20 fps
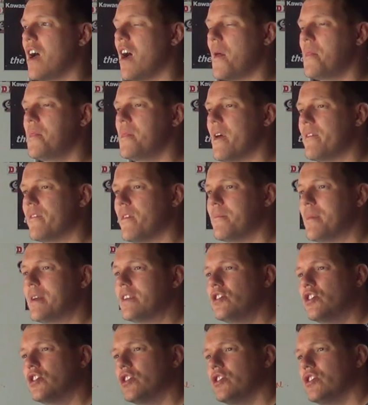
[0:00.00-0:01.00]
and never
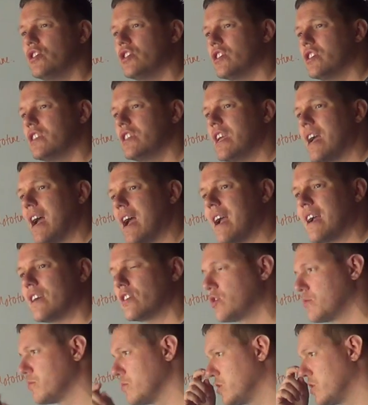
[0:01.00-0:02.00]
mentions the
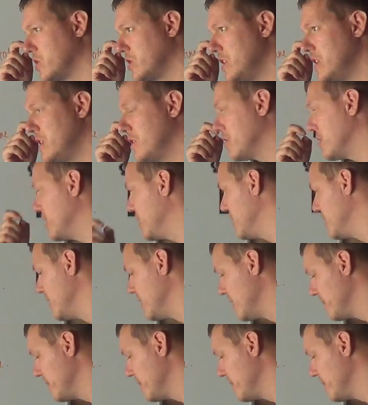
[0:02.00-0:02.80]
actual secret.